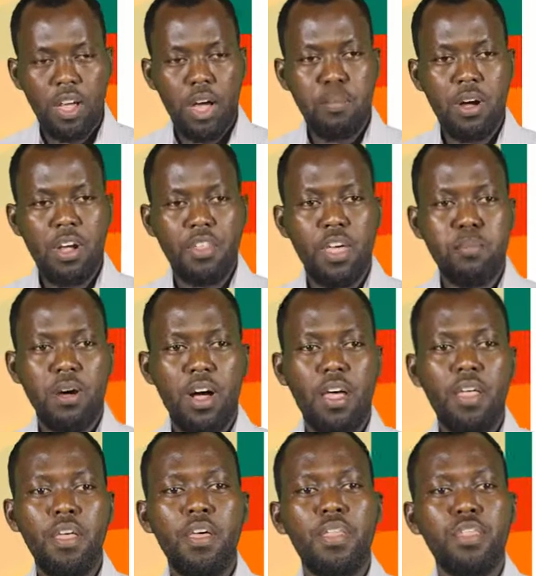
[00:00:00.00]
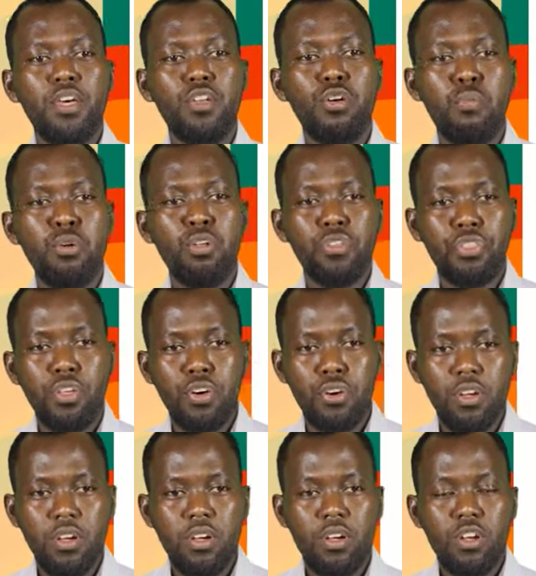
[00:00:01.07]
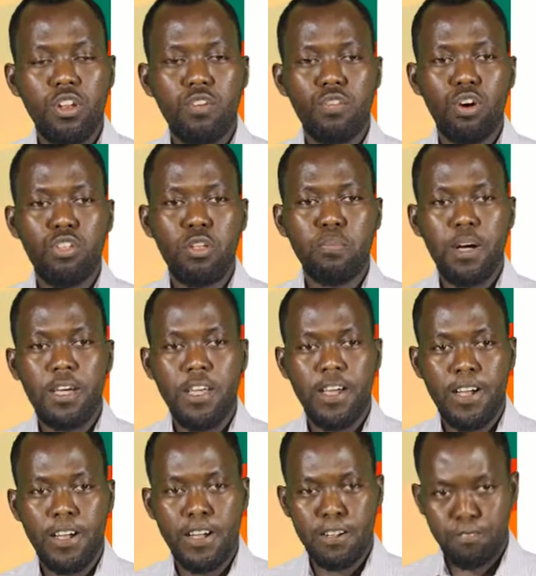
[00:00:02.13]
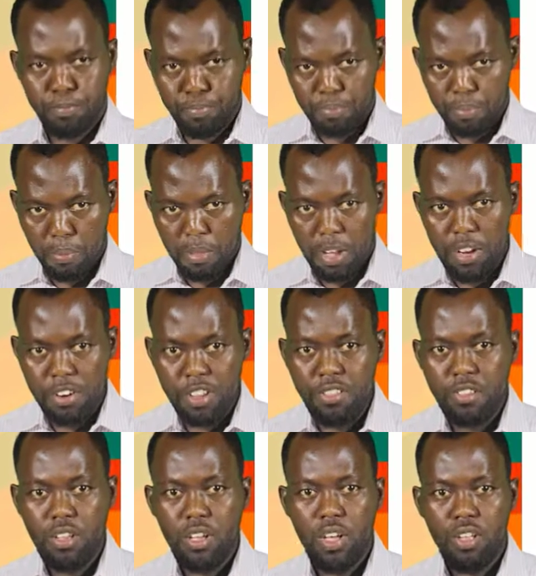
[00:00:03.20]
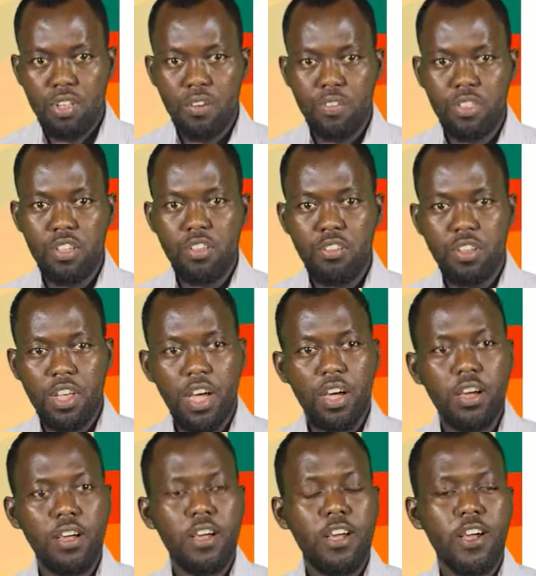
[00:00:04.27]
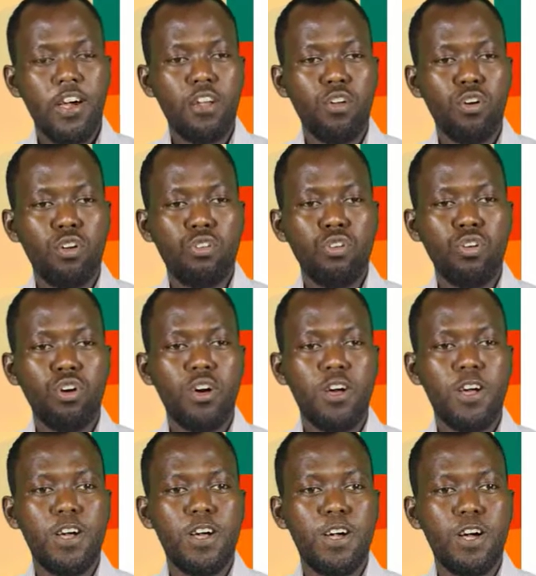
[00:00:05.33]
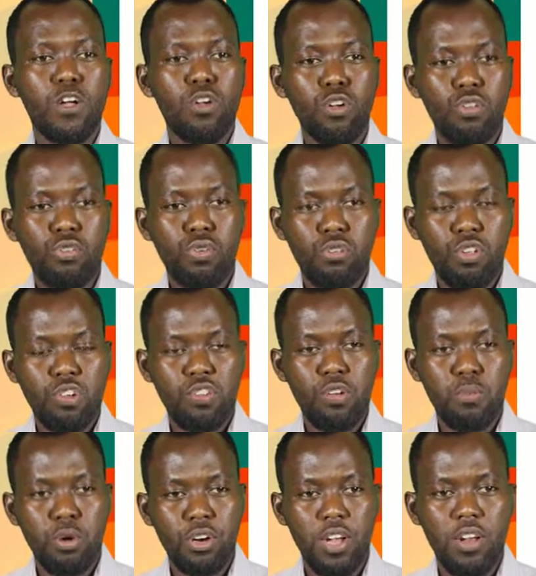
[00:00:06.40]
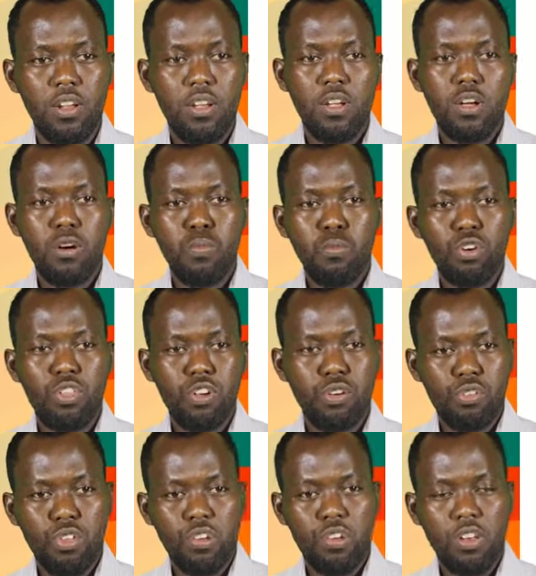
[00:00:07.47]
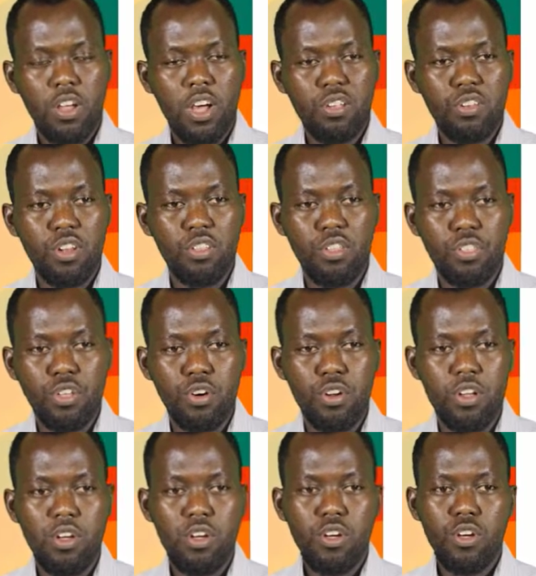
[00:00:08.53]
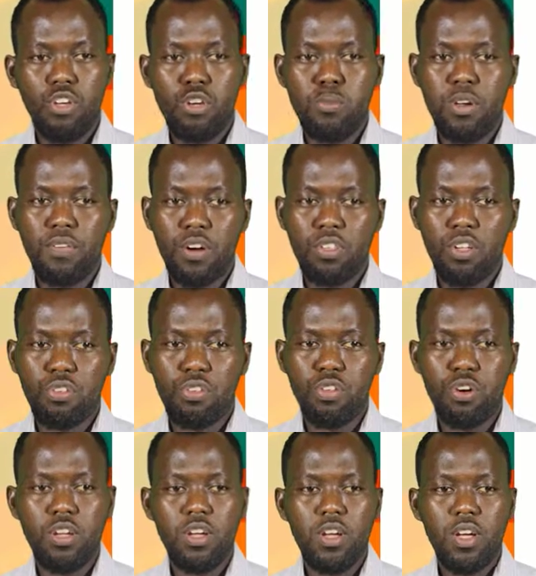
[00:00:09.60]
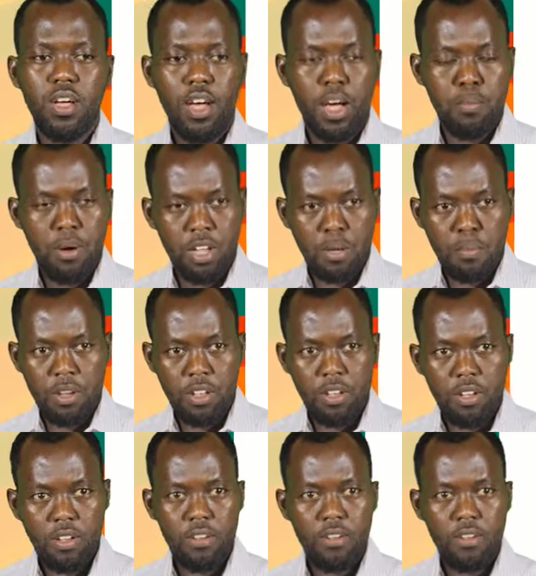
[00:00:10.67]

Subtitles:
Among them are the domino theory developed by Henrich, safety engineer, and also loss causation model, multi-causation accident theory, human factors theory, among many.